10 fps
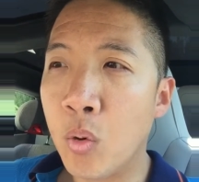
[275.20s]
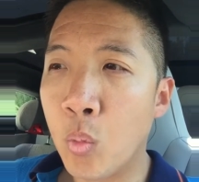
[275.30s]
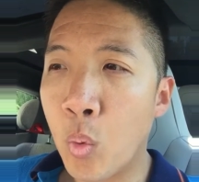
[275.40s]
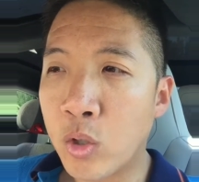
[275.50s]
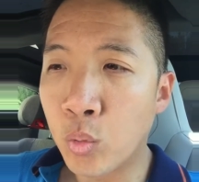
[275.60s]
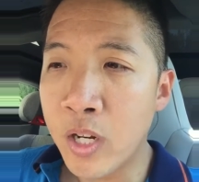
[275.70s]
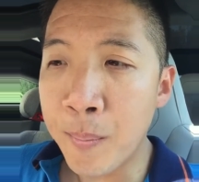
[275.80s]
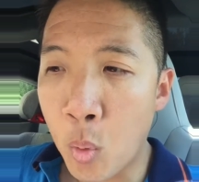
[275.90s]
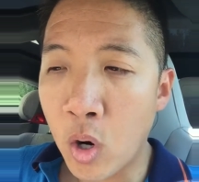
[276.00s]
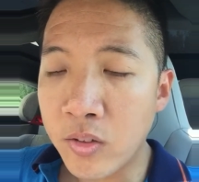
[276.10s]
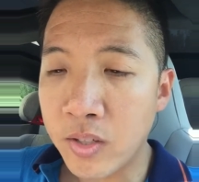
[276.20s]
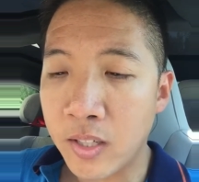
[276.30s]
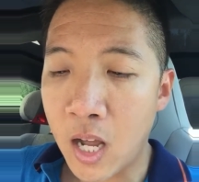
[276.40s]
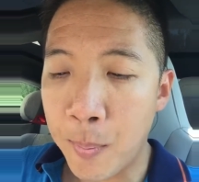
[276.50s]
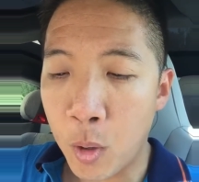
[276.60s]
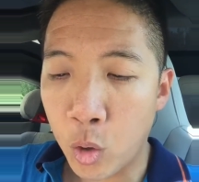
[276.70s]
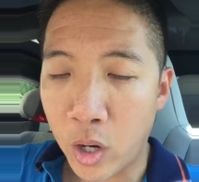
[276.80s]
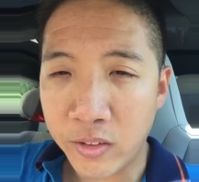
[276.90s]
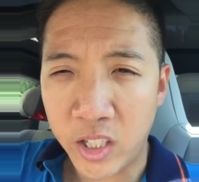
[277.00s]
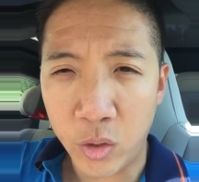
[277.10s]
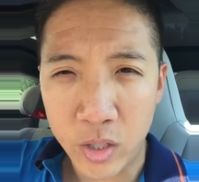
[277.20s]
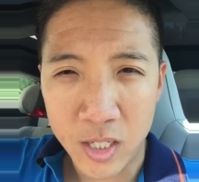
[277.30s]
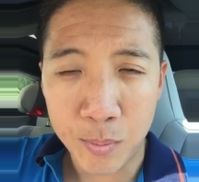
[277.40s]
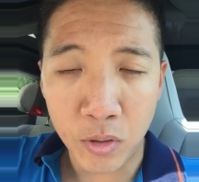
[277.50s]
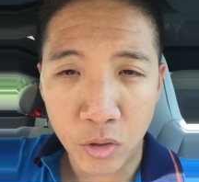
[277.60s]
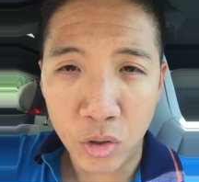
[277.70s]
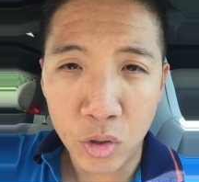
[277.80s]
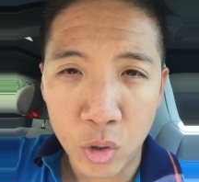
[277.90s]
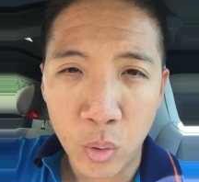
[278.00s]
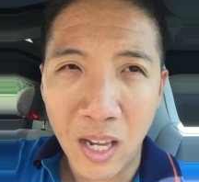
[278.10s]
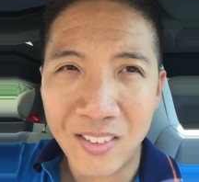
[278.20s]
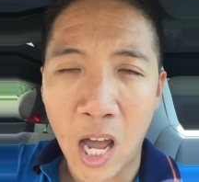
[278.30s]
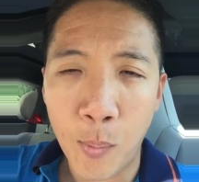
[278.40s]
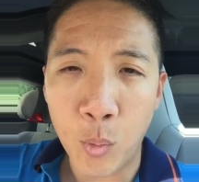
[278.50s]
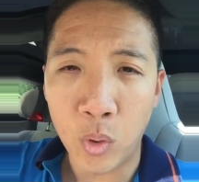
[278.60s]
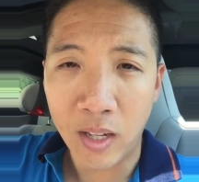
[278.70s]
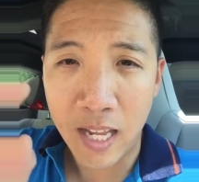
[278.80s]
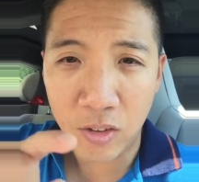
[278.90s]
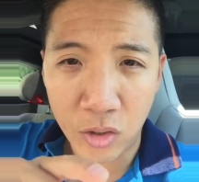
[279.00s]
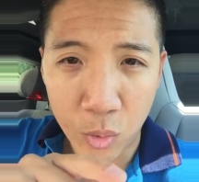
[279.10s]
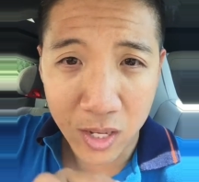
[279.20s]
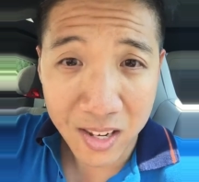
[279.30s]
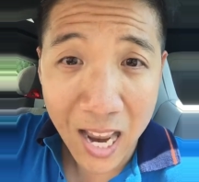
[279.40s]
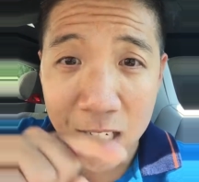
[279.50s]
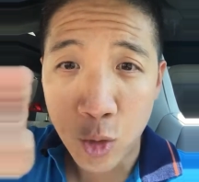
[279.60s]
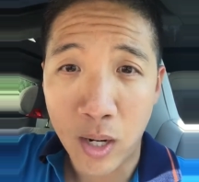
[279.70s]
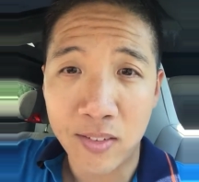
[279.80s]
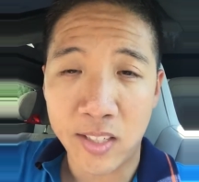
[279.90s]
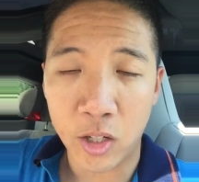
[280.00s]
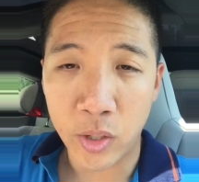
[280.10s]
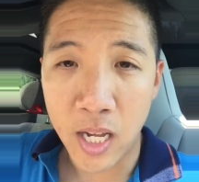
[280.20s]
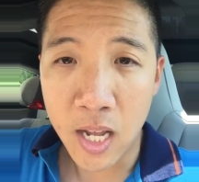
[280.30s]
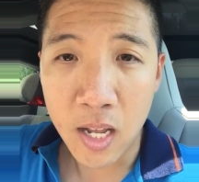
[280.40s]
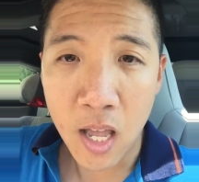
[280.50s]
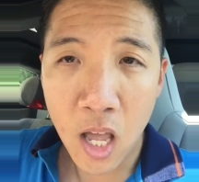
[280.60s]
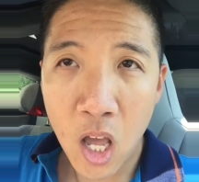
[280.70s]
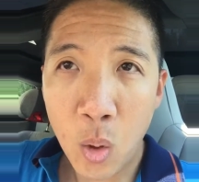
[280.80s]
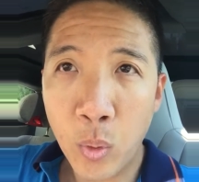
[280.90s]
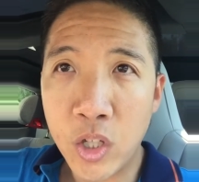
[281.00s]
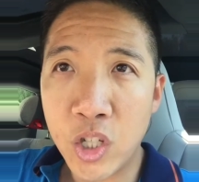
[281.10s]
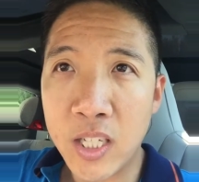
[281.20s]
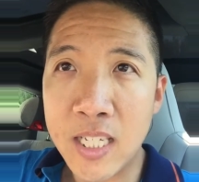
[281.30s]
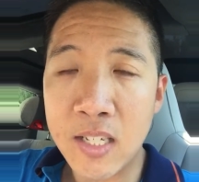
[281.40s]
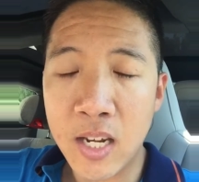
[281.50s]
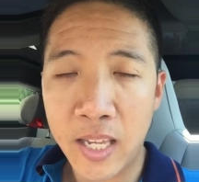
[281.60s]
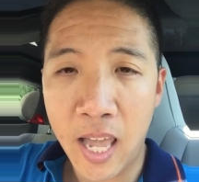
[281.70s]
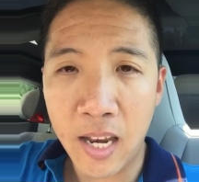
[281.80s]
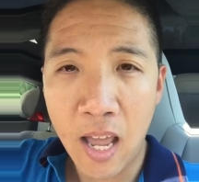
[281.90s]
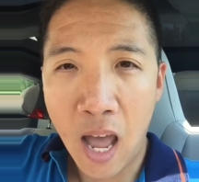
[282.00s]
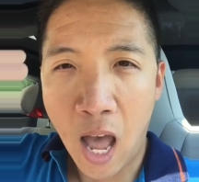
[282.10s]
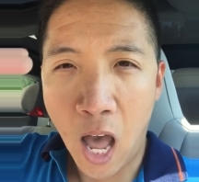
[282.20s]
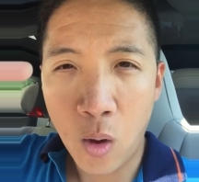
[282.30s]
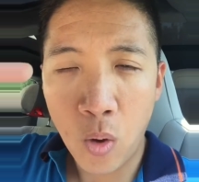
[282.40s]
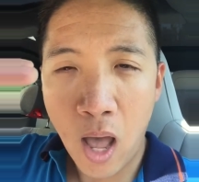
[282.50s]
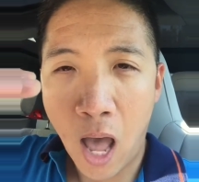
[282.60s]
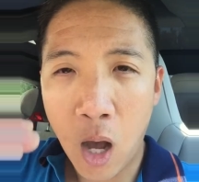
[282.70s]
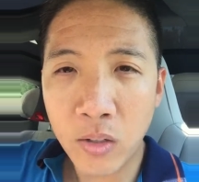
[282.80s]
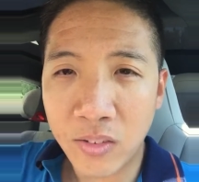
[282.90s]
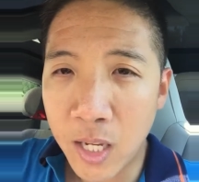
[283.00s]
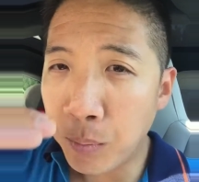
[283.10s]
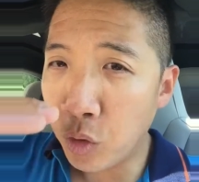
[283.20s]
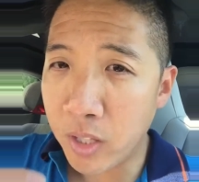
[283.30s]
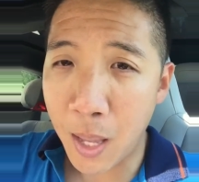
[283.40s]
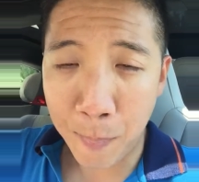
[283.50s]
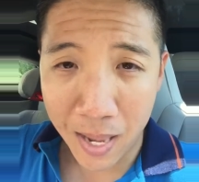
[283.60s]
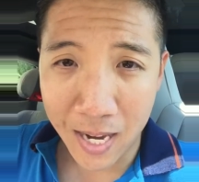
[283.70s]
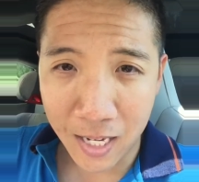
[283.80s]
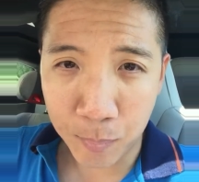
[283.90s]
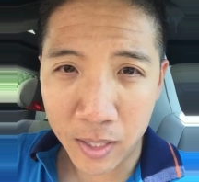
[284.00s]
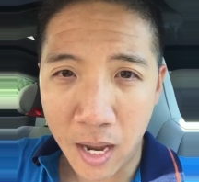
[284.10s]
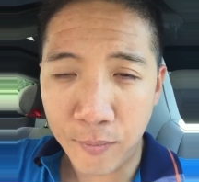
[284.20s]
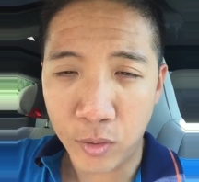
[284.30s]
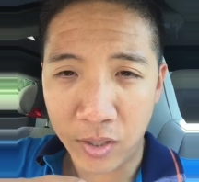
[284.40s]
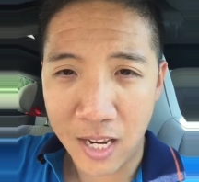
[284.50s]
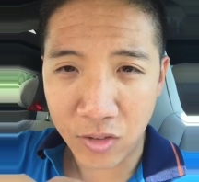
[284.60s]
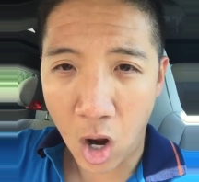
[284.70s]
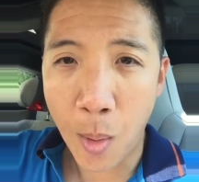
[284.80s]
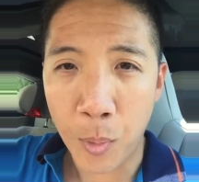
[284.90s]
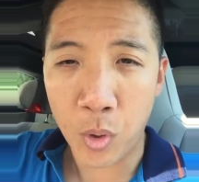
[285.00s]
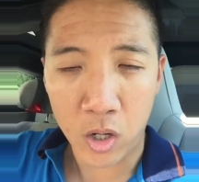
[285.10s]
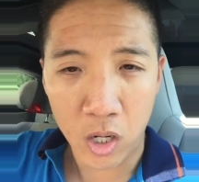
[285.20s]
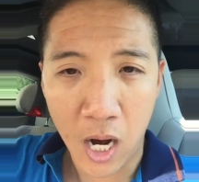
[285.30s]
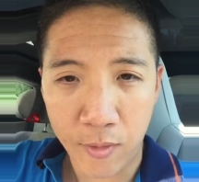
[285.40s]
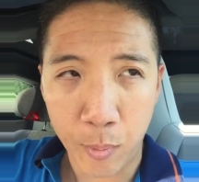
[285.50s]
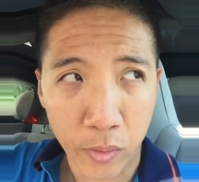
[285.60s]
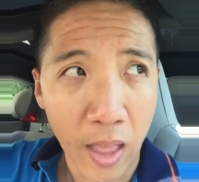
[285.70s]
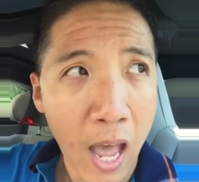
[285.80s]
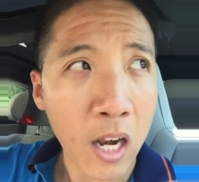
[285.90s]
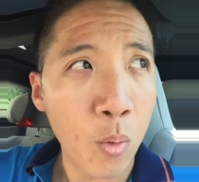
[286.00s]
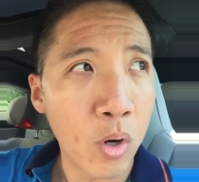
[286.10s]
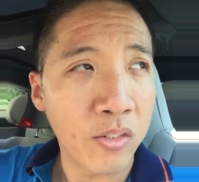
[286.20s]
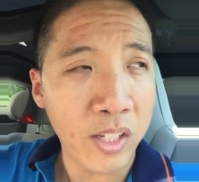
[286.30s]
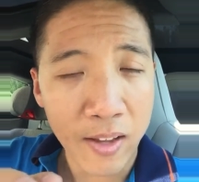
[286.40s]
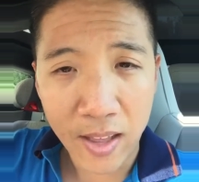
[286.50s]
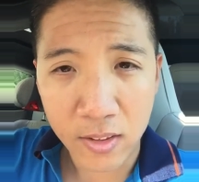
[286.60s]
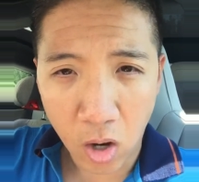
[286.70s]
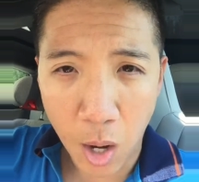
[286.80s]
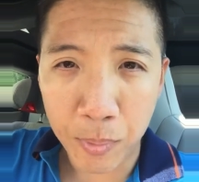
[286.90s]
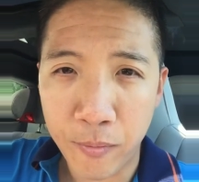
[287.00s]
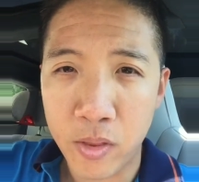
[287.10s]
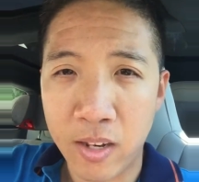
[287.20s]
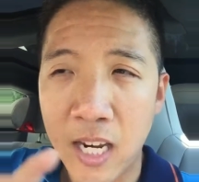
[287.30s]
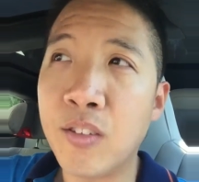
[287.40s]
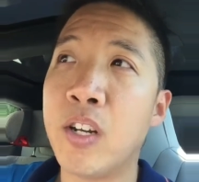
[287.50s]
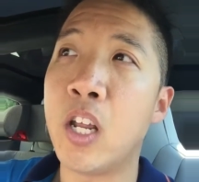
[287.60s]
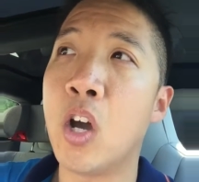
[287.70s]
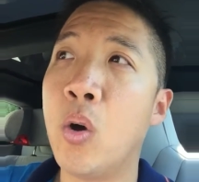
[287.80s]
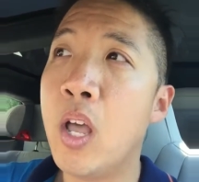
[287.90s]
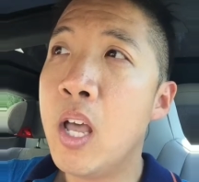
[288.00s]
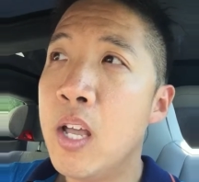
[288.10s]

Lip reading: what's really important about criteria number 2 is how it relates to the next criteria, which is, again, how deep do you get paid? But again, for today's topic, we're not going to cover about that. We're going to save that topic for the next video.